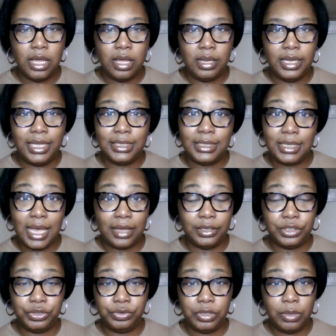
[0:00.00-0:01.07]
Let's see how
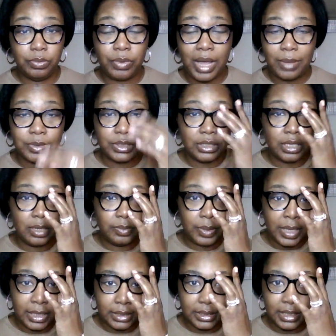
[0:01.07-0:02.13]
this trip wraps up.
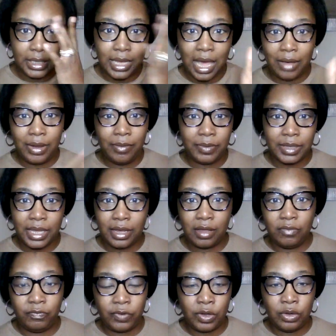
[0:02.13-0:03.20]
Let's see how everything
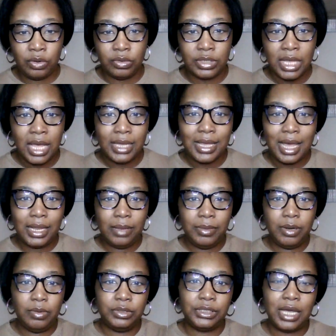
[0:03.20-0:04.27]
unfolds. Y'all let me
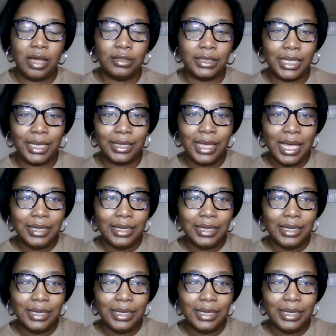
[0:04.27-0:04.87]
know what y'all think.